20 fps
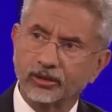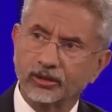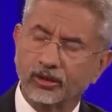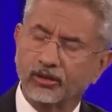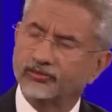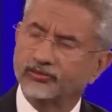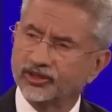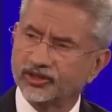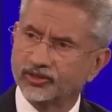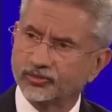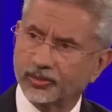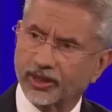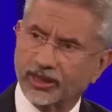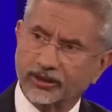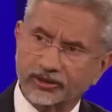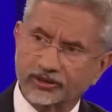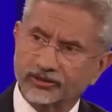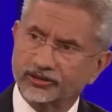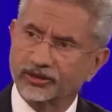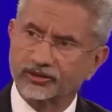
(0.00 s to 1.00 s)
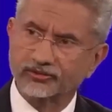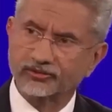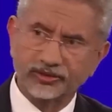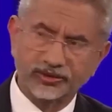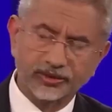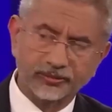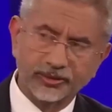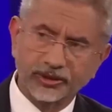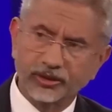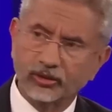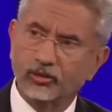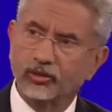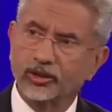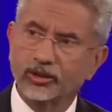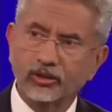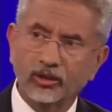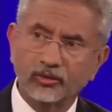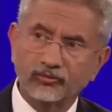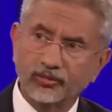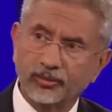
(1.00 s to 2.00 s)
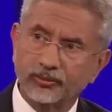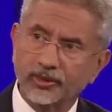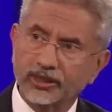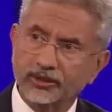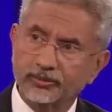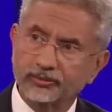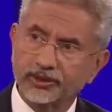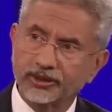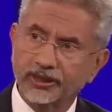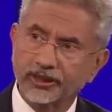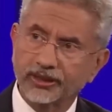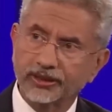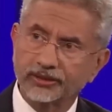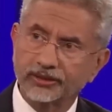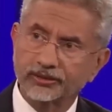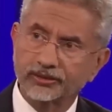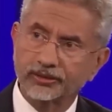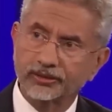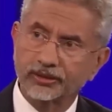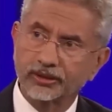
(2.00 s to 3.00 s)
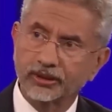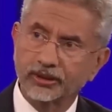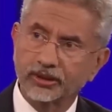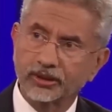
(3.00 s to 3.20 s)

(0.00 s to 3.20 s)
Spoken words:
of these practices which have been going on for multiple decades?